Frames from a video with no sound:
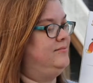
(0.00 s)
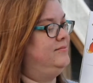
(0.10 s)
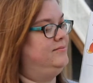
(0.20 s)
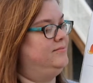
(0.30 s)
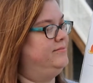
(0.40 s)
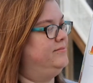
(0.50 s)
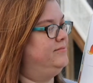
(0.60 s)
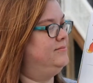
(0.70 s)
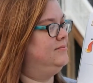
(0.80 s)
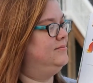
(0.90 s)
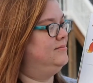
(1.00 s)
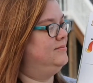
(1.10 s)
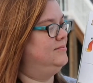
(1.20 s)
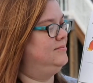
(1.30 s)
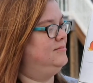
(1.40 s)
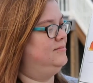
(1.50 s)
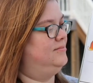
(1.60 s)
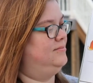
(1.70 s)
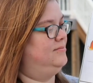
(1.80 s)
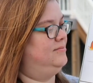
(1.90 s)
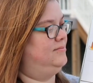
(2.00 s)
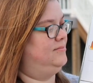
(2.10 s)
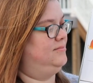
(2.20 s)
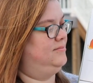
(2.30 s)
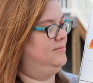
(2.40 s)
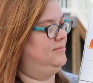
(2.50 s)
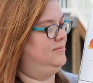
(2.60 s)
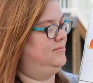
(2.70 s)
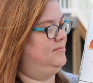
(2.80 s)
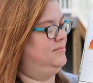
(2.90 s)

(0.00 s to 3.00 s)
No one is speaking in this clip.